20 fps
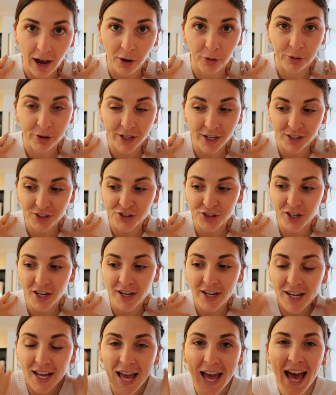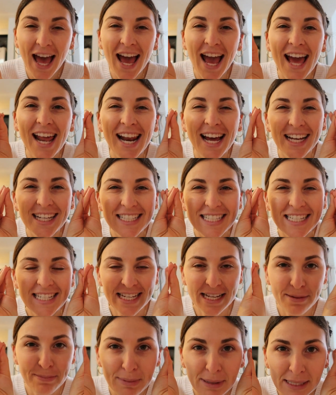hour yesterday and I
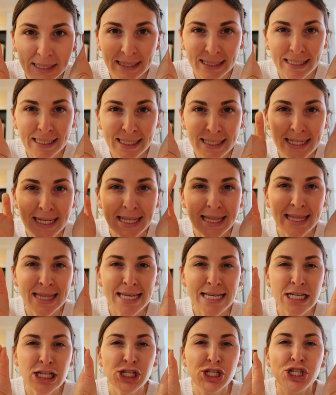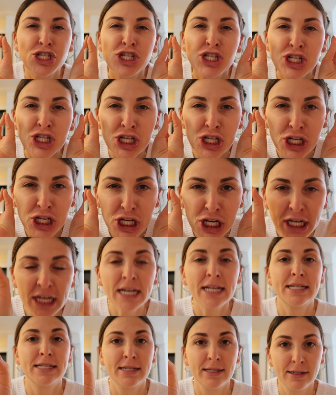deep cleaned the
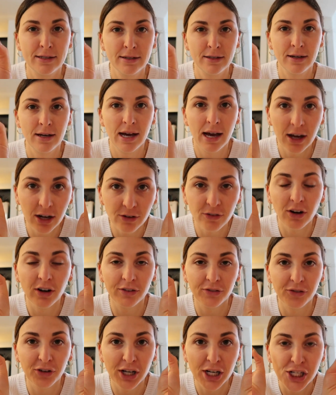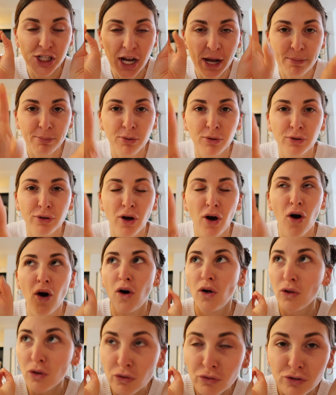shit out of our fridge. I pulled
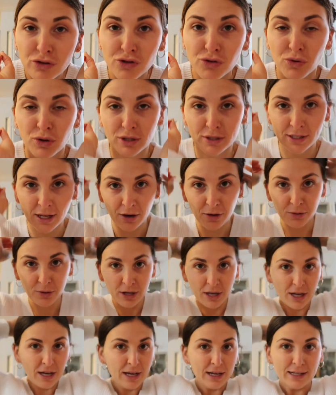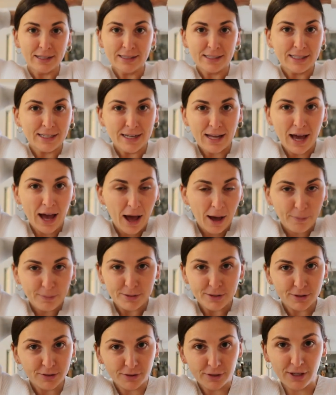all of the drawers out, cleaned
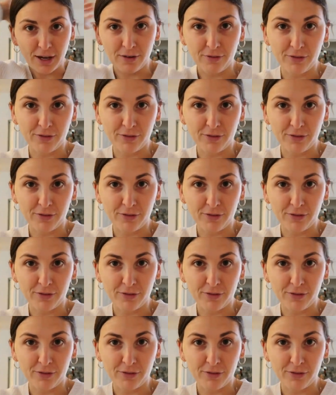absolutely